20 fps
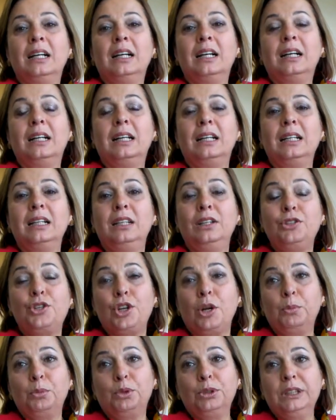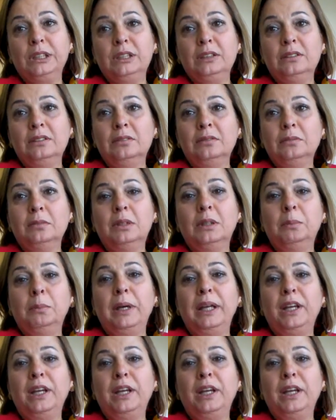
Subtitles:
Ligia Amorin,